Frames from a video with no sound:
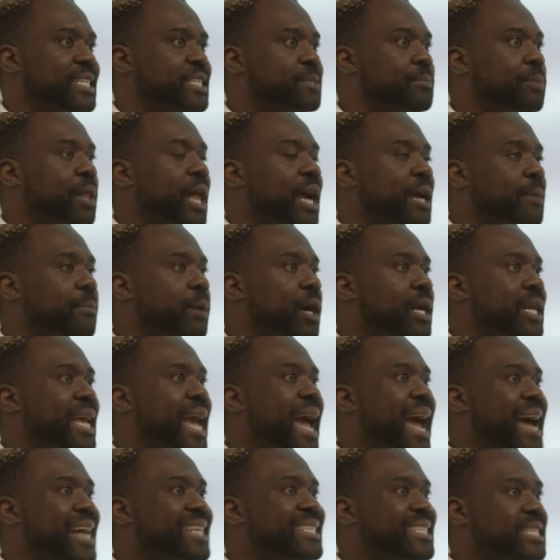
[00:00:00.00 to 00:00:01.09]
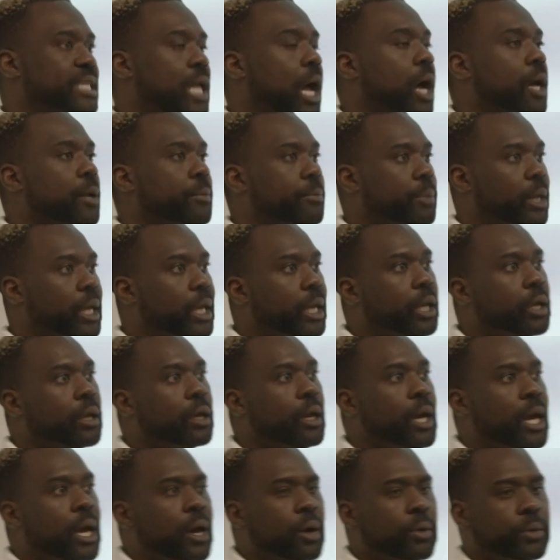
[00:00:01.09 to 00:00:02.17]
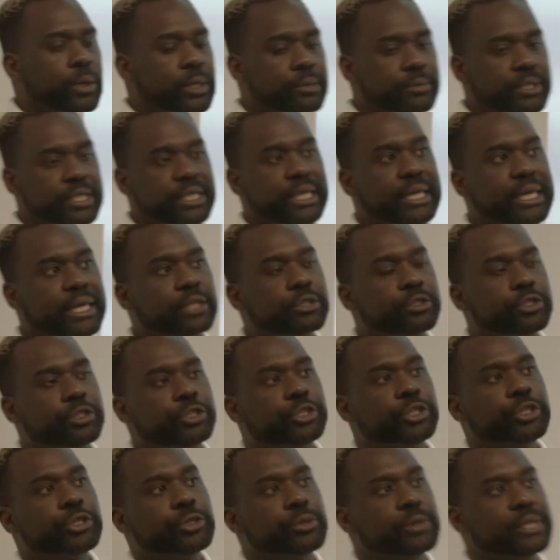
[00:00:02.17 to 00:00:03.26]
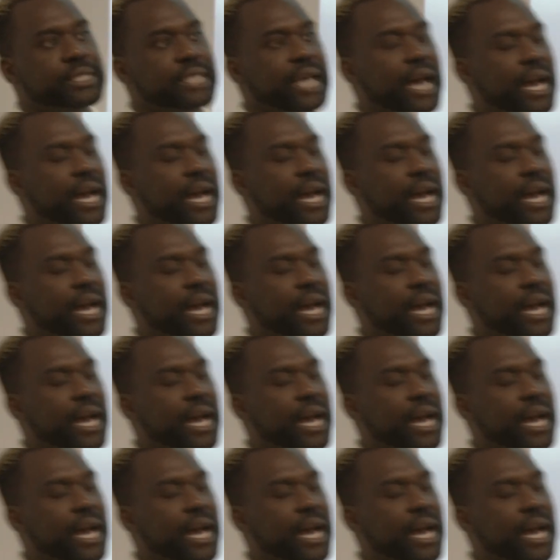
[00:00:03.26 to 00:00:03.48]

this black body as non-being, what I'm seeking to do is